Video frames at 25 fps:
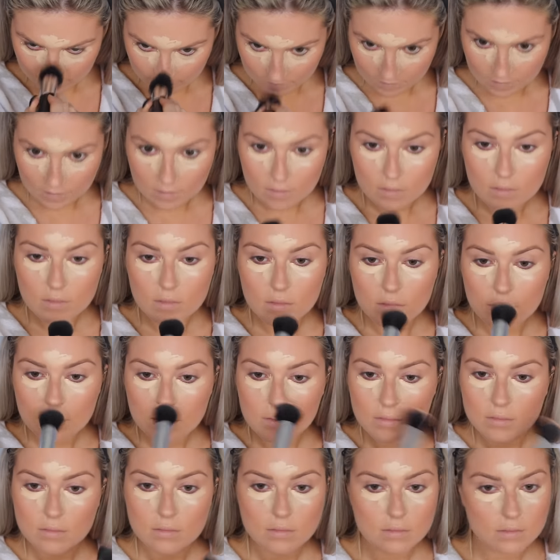
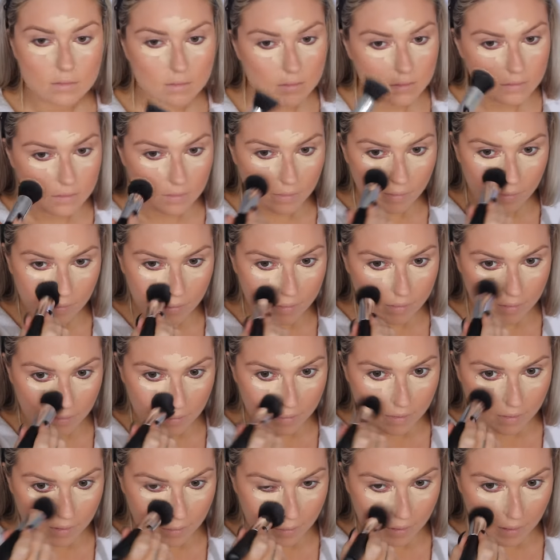
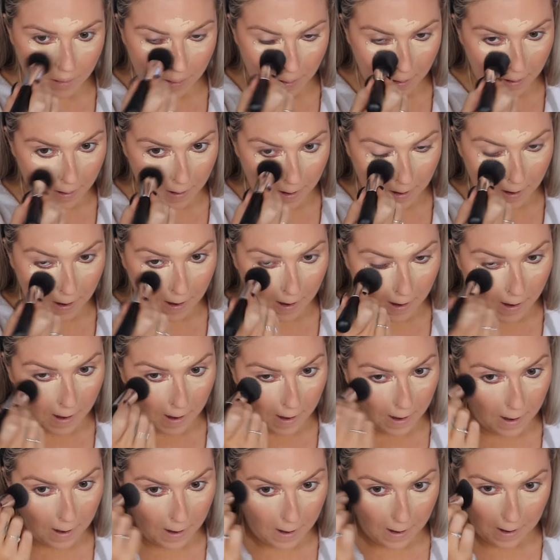
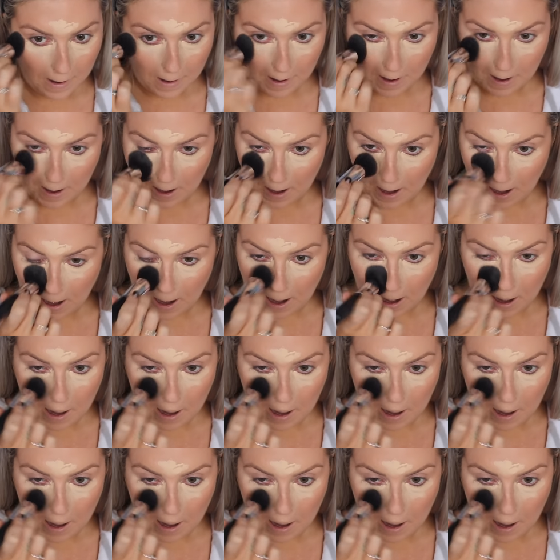Nothing is said.